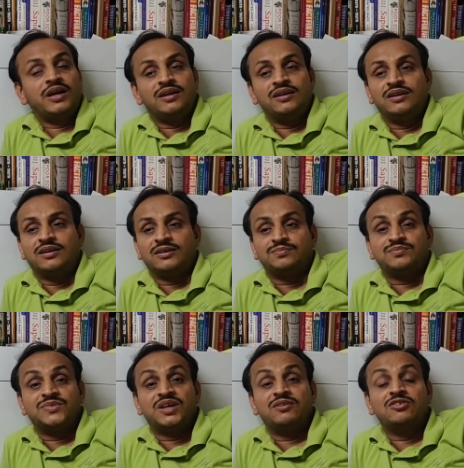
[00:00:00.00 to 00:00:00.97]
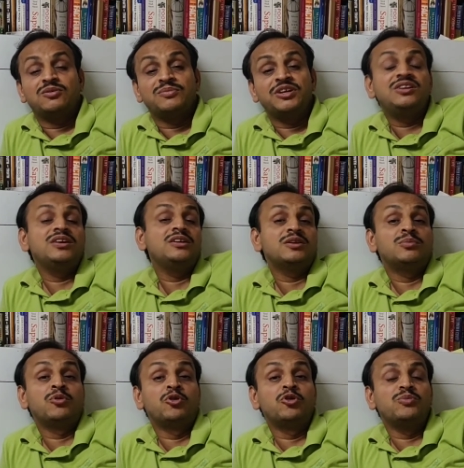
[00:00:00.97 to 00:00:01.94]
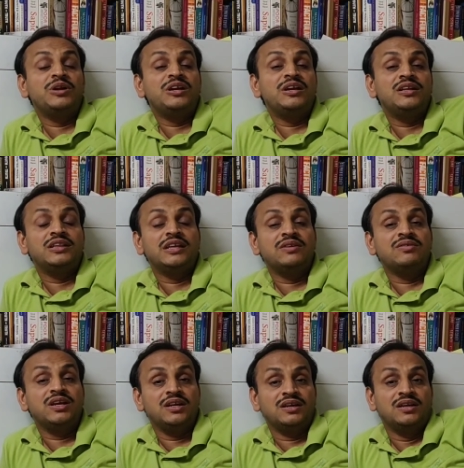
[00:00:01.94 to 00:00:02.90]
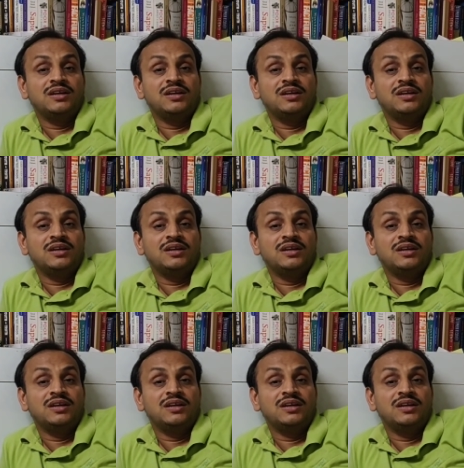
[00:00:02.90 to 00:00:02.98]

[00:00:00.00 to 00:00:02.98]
and um, there was a meeting, the board meeting in the evening.